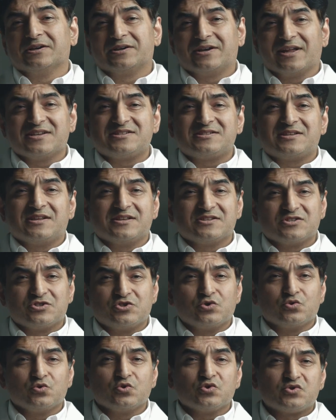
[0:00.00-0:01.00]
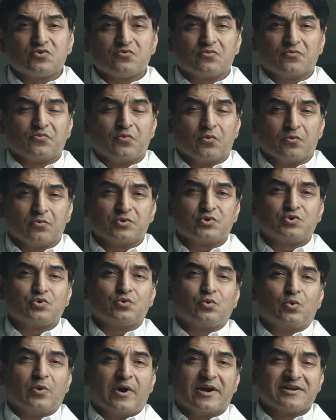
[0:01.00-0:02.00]
The test is used
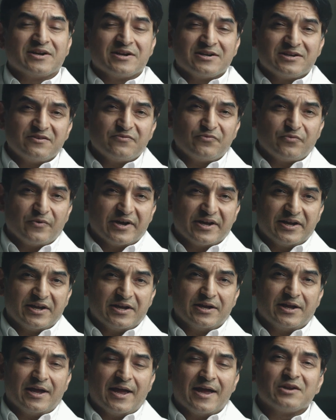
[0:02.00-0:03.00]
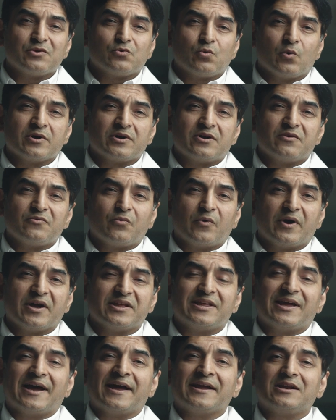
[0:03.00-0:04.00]
to identify and
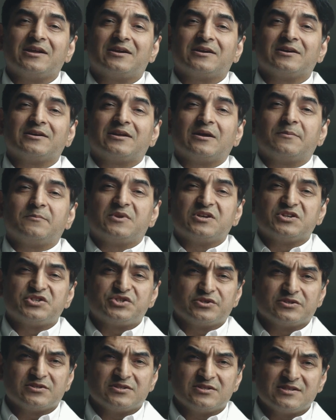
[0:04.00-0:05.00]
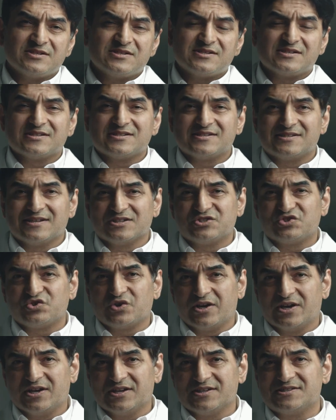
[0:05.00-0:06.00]
quantify the ionic contaminations such
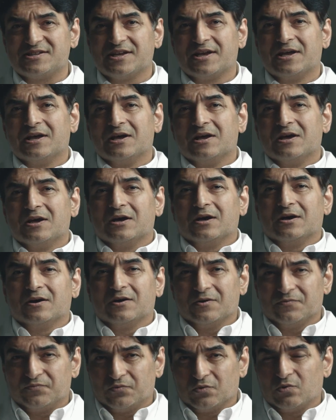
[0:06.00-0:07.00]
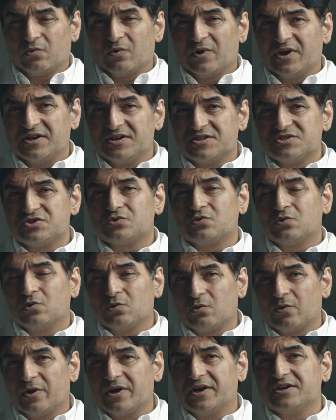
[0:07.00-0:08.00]
as fluorides,
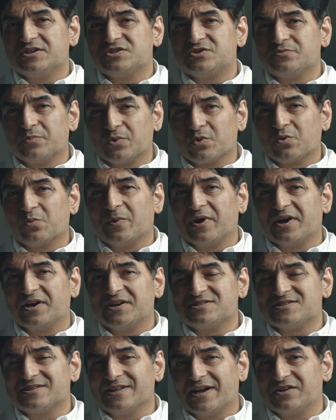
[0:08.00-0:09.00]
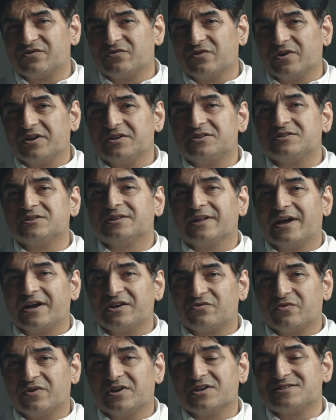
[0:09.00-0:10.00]
chlorides, bromides, nitrite,
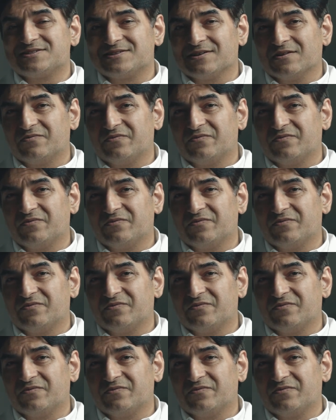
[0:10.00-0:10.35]
nitrates,